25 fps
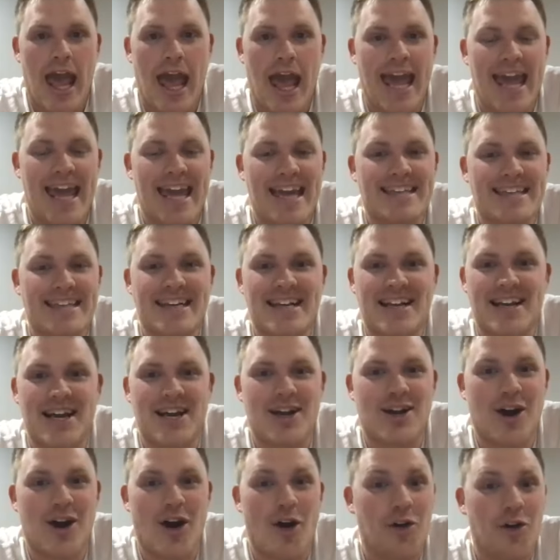He isn't going
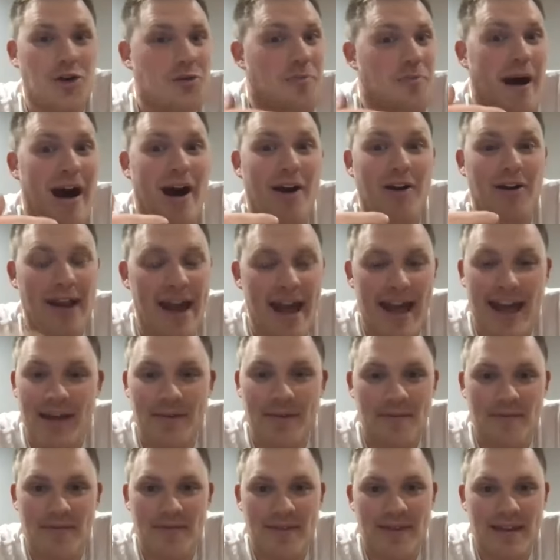to call us by our
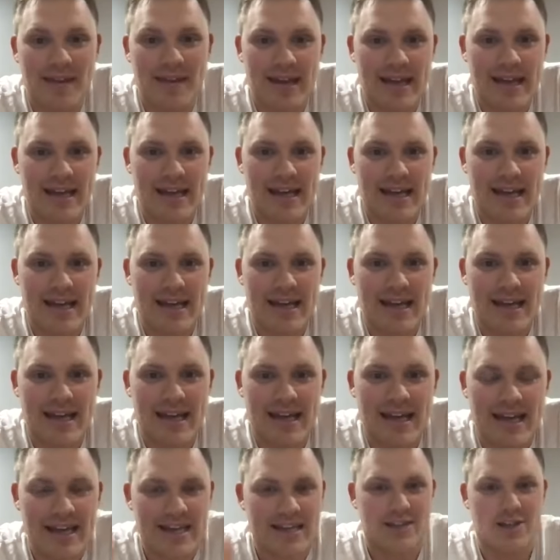name.
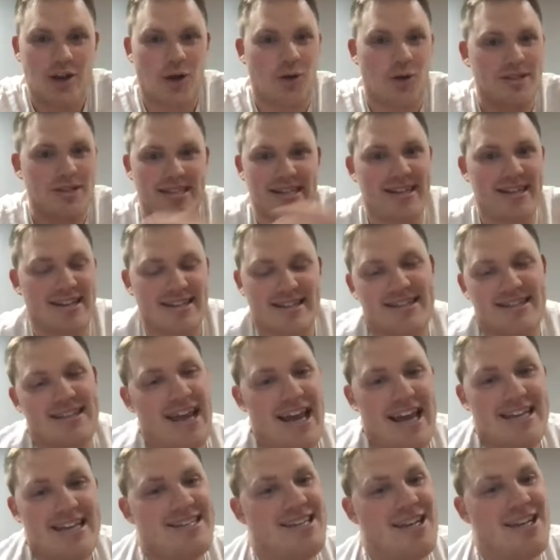Notice he doesn't
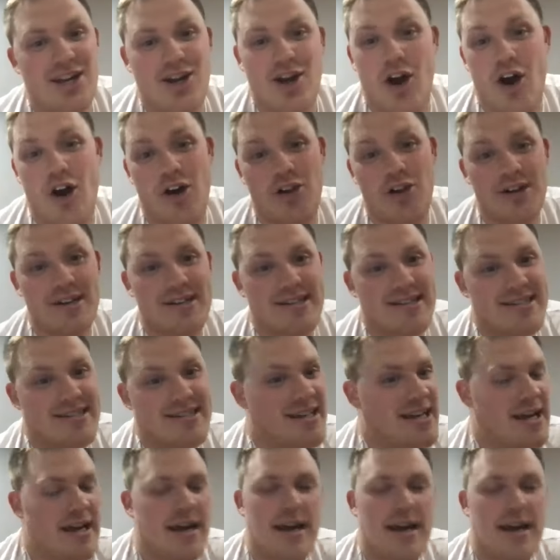say he's going to call us